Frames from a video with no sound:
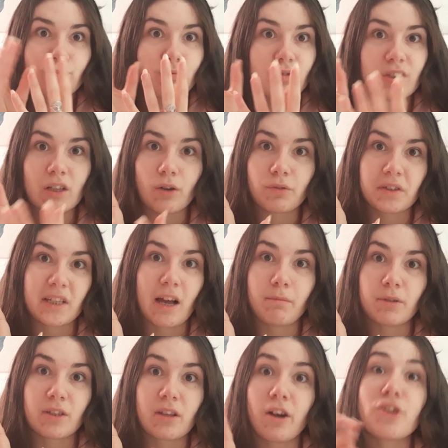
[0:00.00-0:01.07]
self
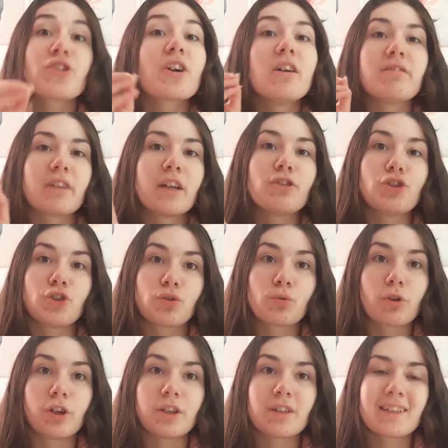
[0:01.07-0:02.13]
sabotage of any
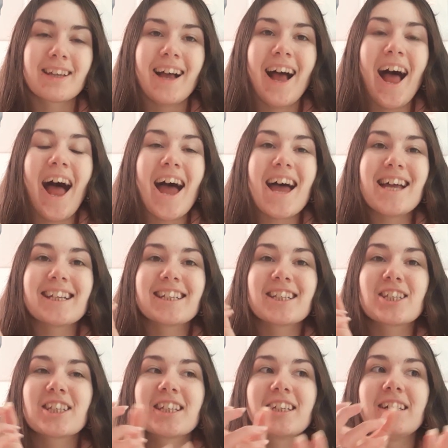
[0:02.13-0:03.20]
sort. And
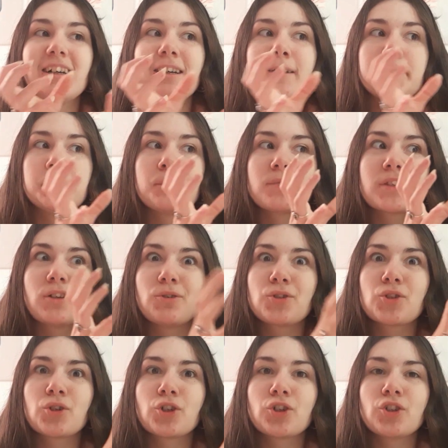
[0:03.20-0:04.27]
it's um,
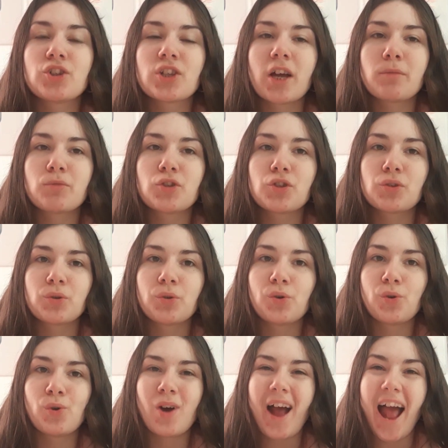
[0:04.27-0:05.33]
also a good time
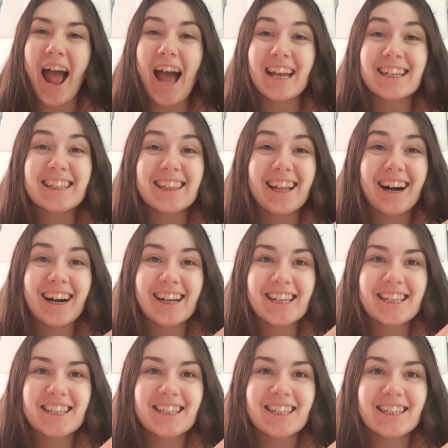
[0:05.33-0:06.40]
to
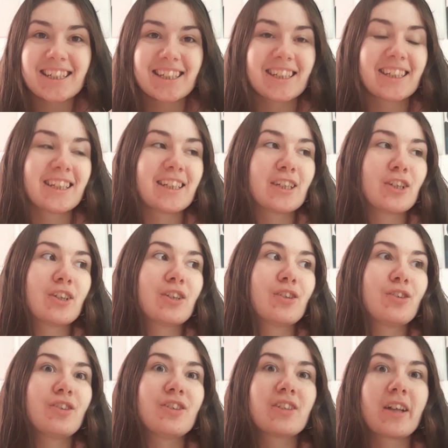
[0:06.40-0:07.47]
analyze
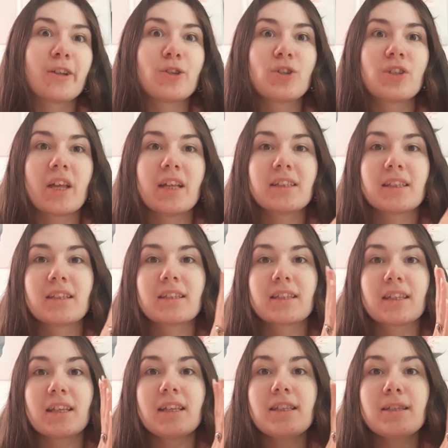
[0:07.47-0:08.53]
such
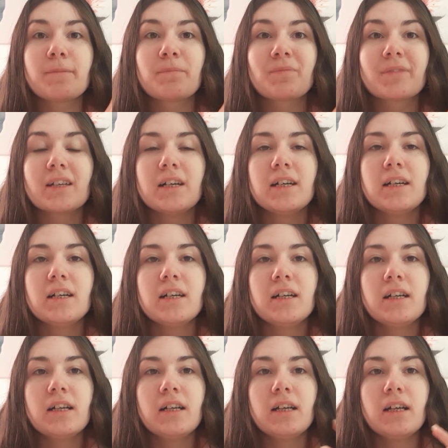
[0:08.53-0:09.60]
tendencies
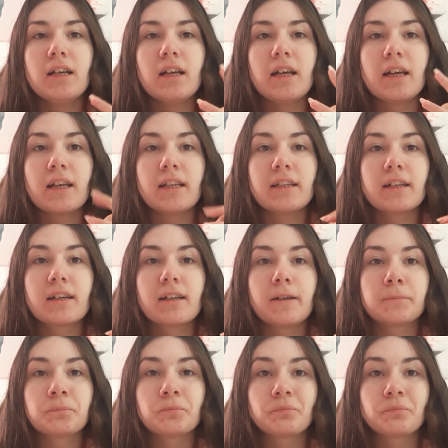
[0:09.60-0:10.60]
and uh,